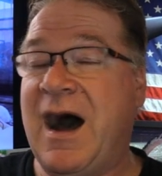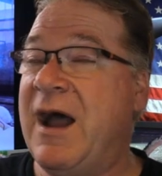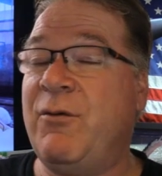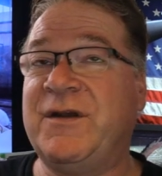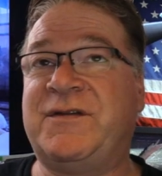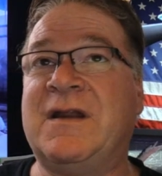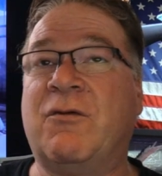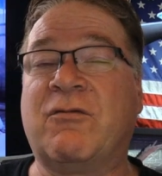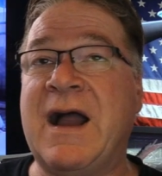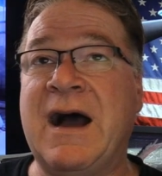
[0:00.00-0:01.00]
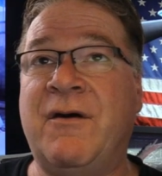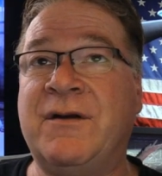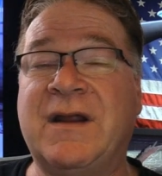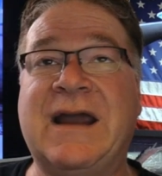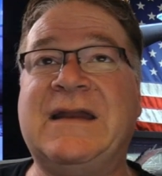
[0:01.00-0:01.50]
I wasn't
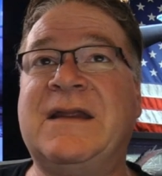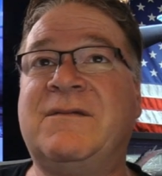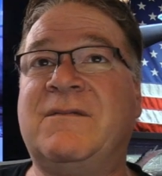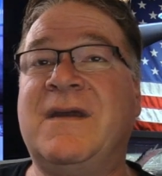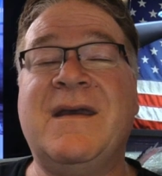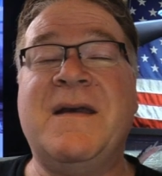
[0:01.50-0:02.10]
around. I didn't